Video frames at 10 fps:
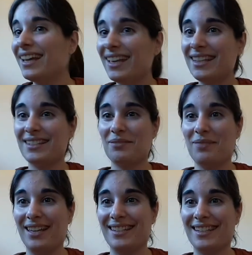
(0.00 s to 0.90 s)
It's
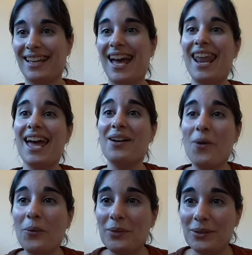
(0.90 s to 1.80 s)
amazing, and I
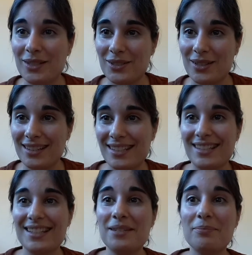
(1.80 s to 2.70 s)
hope you enjoyed this
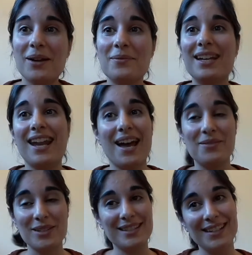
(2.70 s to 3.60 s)
experiment, and I
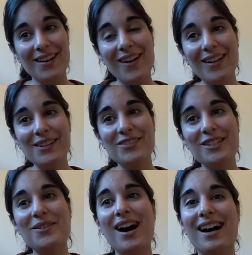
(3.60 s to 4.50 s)
will see all of
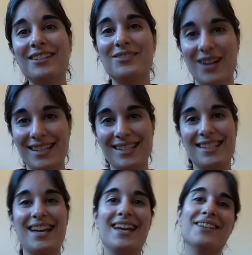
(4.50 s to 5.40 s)
you on
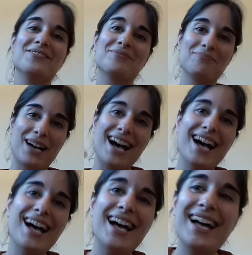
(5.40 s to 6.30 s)
Wednesday.
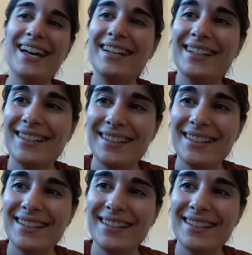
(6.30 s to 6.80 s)
Bye!